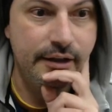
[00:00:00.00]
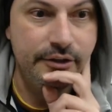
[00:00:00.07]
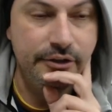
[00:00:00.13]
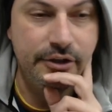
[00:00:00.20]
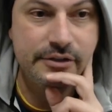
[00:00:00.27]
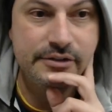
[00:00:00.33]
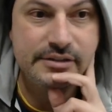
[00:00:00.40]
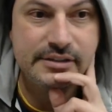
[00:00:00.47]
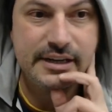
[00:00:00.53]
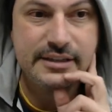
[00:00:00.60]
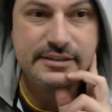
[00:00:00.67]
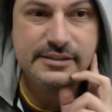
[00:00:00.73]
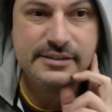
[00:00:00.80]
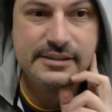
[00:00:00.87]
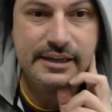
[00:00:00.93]
you can start
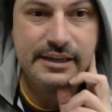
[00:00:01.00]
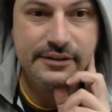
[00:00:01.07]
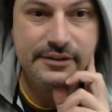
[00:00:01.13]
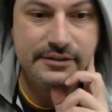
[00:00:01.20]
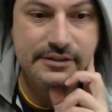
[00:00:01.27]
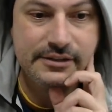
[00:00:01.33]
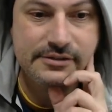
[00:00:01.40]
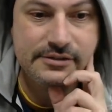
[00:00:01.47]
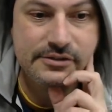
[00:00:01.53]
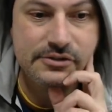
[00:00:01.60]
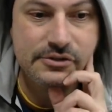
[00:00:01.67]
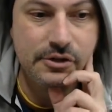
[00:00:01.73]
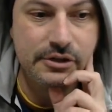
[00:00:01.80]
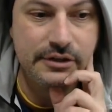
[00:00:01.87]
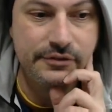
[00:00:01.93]
to see that this is
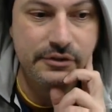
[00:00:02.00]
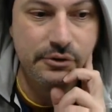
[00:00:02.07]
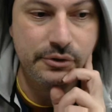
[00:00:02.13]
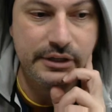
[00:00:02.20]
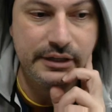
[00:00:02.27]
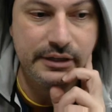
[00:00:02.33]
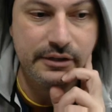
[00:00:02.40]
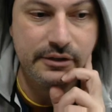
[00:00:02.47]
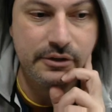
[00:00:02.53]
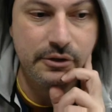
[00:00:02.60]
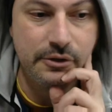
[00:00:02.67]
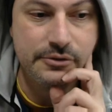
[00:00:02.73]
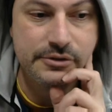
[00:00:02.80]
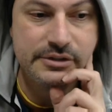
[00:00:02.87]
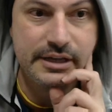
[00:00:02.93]
not even looking
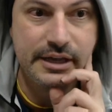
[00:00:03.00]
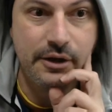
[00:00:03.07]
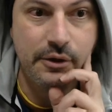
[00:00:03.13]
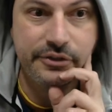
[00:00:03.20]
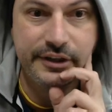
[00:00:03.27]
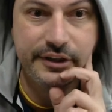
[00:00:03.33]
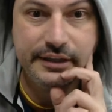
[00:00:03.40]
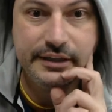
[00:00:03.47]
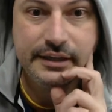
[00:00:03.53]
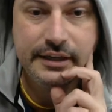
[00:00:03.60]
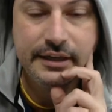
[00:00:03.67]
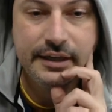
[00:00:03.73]
close to healthy.